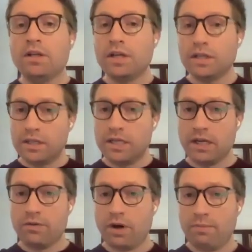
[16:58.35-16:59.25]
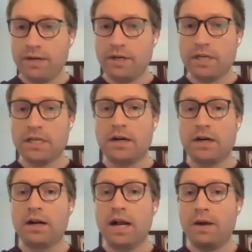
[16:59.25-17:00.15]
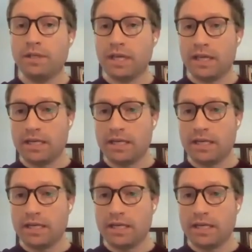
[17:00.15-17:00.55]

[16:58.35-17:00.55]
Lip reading: Just to tick through our metrics here, I would say the